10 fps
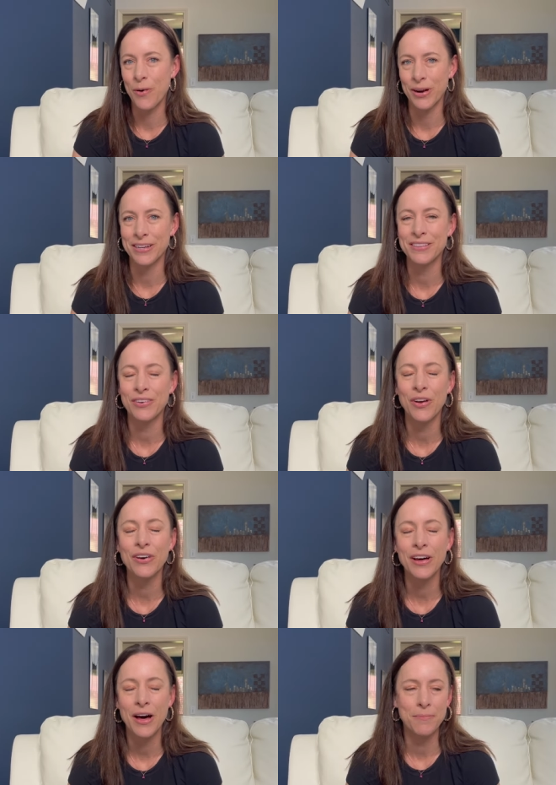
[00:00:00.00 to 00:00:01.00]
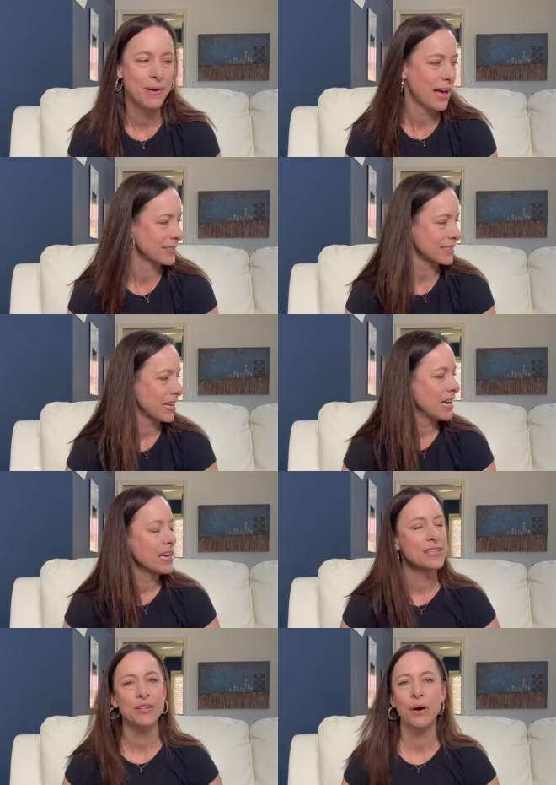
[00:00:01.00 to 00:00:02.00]
anymore. They're all compact.
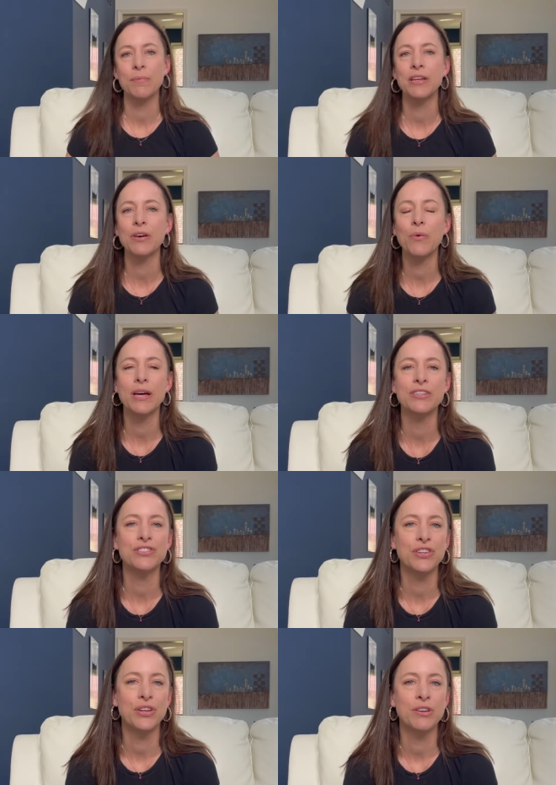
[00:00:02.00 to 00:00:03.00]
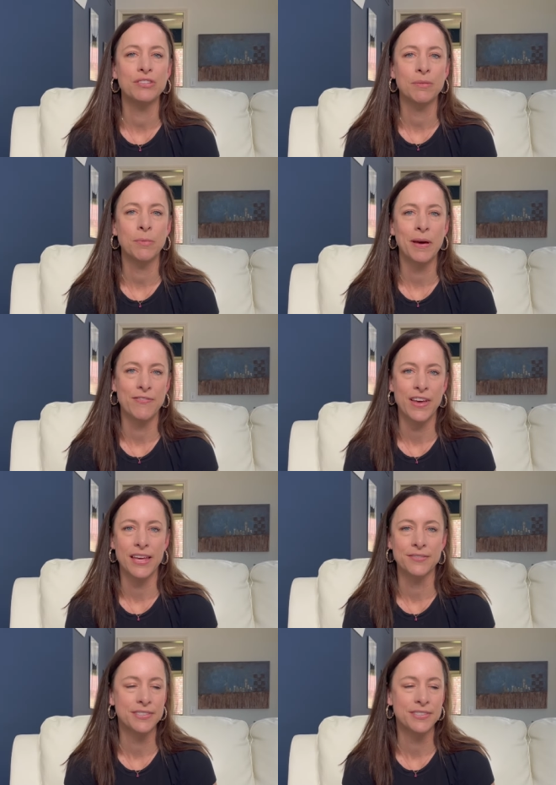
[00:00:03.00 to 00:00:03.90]
So I'm gonna go ahead and show you some of my faves.